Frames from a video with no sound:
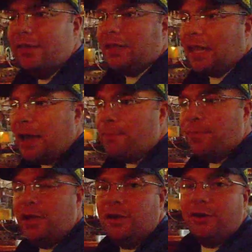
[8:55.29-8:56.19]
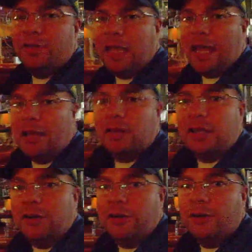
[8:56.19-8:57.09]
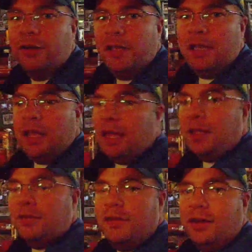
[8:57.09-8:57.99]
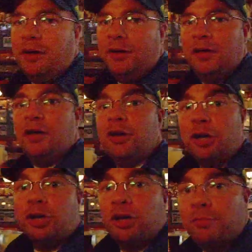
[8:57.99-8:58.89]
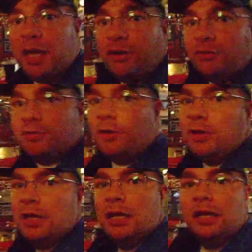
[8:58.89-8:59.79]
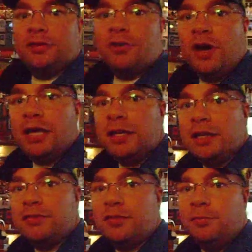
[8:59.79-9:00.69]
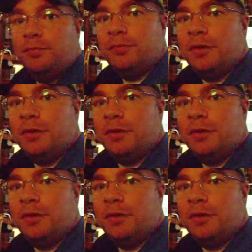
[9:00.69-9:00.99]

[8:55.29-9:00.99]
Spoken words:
They got beer, they got liquor, and a good menu. So let's go ahead and get some.